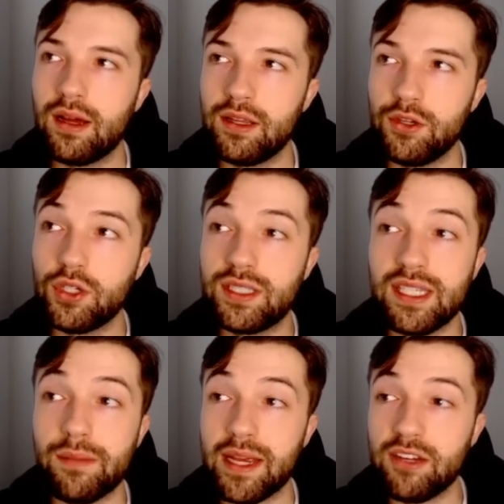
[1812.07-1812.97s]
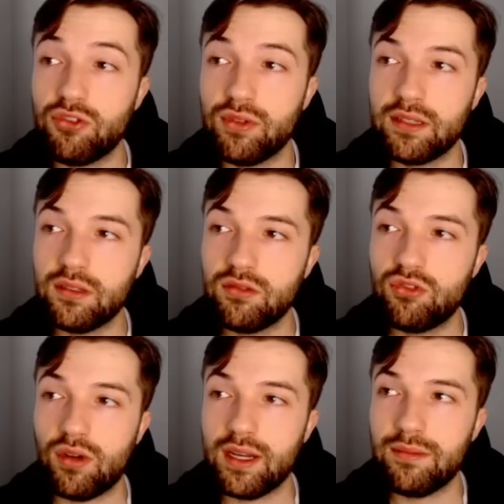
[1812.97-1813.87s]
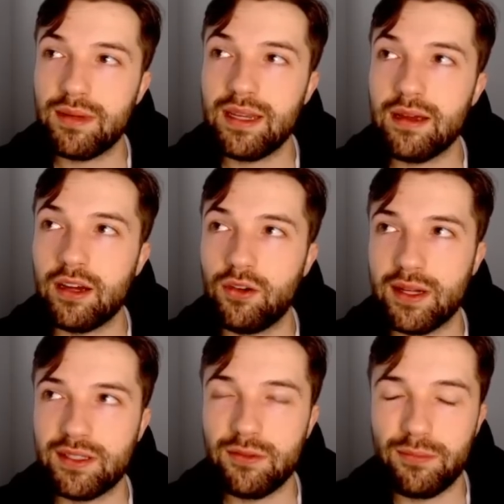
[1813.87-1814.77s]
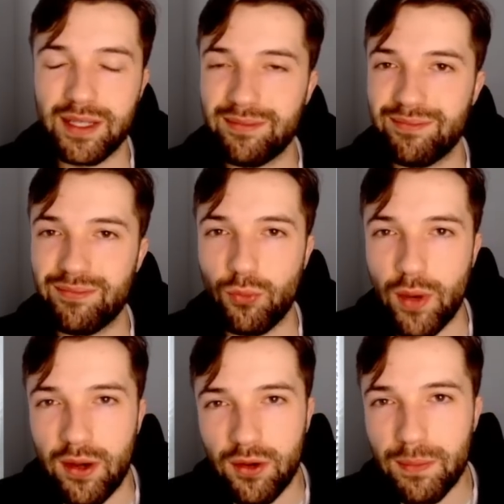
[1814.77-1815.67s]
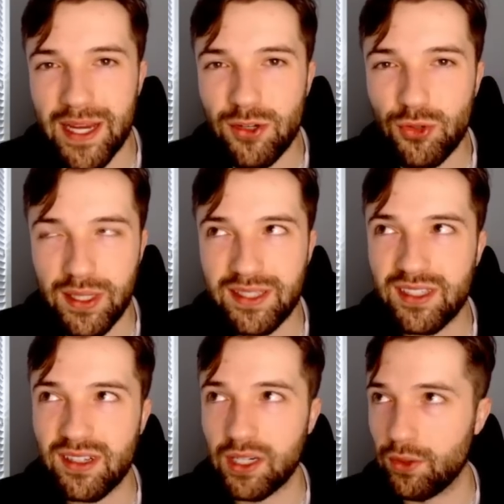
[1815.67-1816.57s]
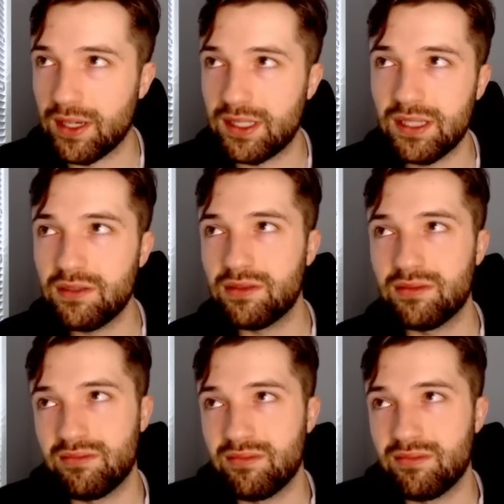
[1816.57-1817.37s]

You could see the Patriots trying to be aggressive, but when are the Patriots aggressive?